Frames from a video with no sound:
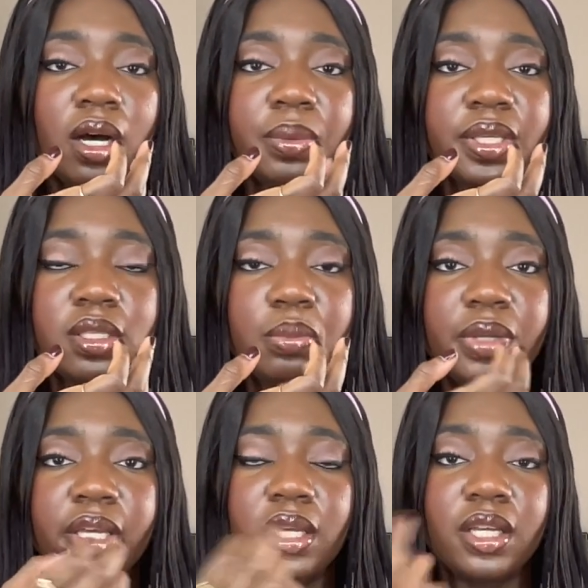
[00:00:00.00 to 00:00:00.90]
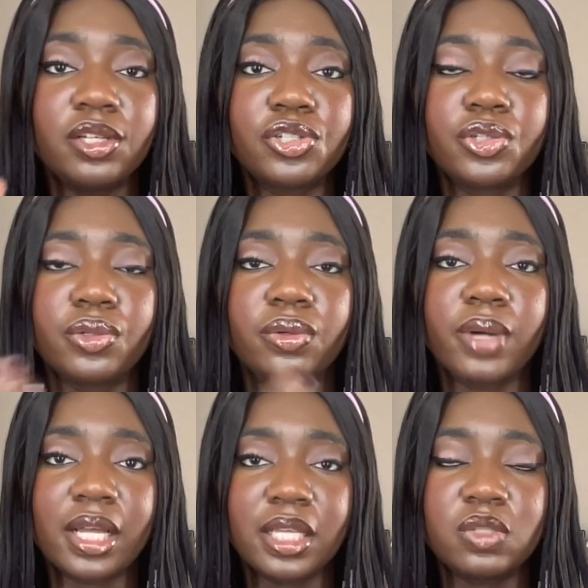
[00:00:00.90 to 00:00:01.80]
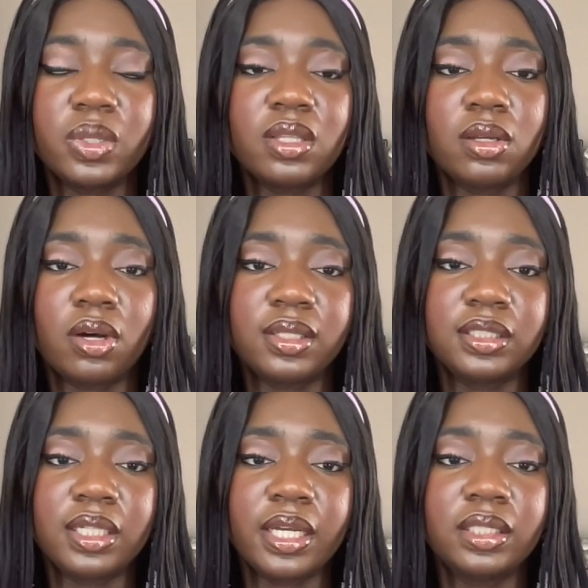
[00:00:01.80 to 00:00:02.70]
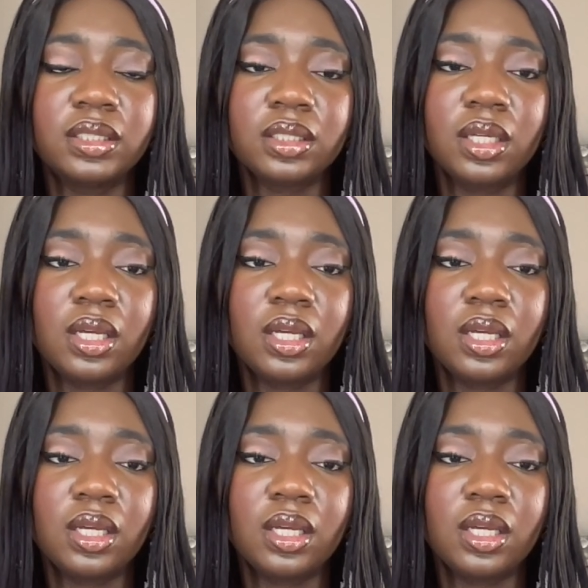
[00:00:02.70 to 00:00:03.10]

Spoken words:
is a big issue, at least within the continent.